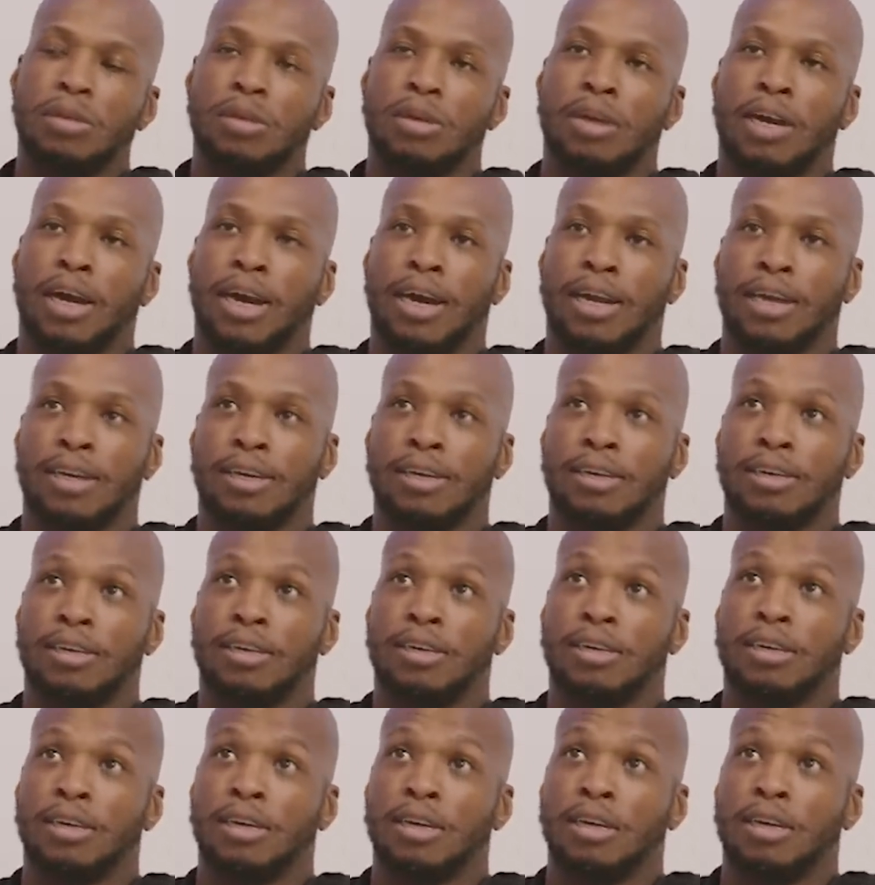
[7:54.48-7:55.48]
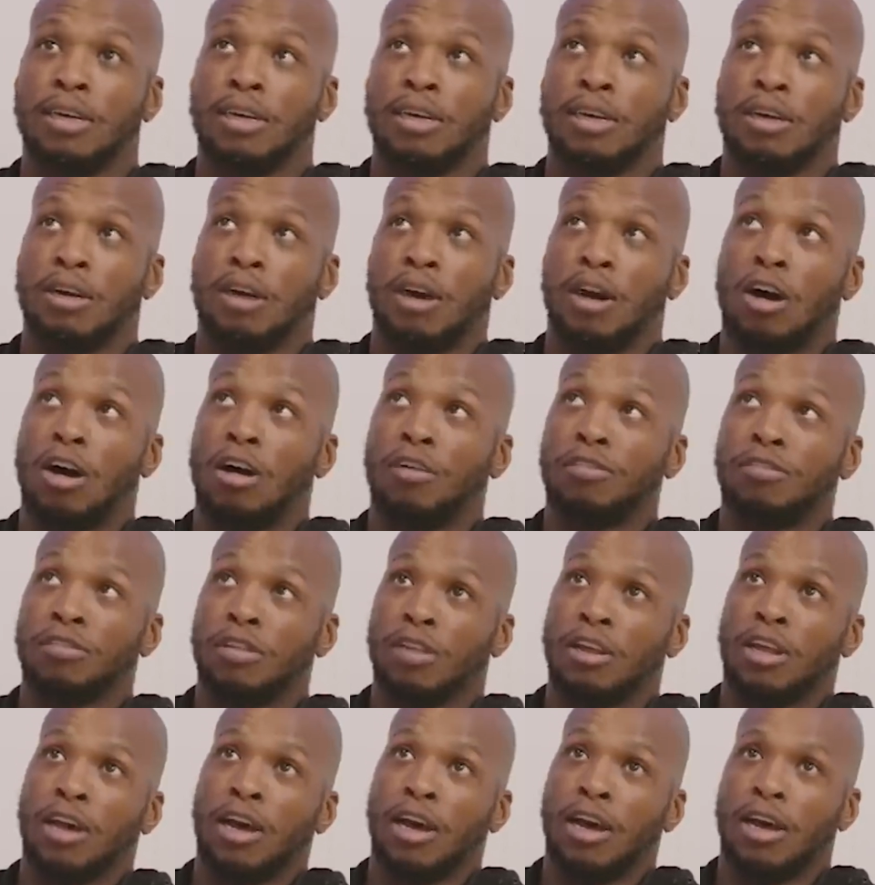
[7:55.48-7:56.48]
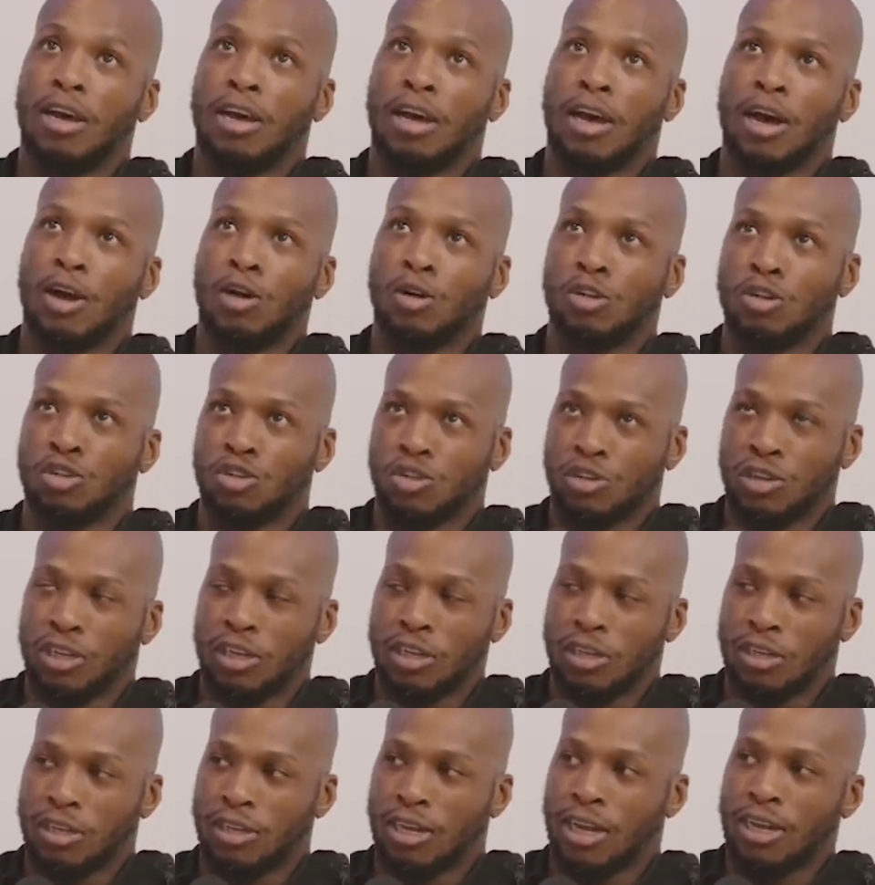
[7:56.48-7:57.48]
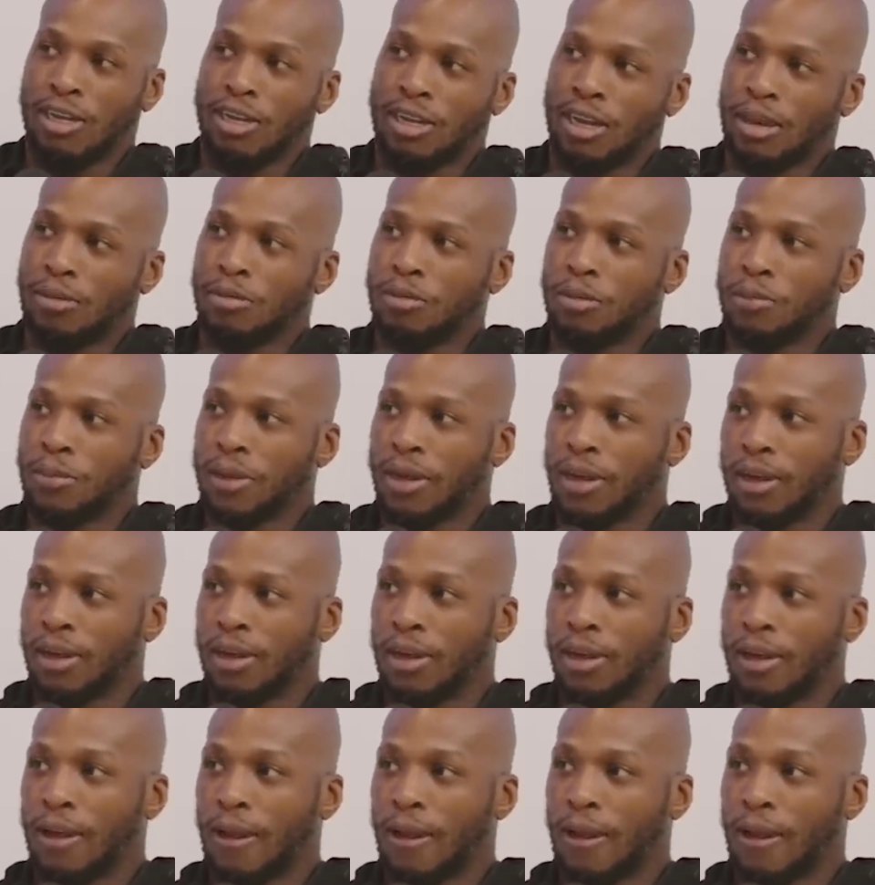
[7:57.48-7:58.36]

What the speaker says: And after that, I got treated 10 times better.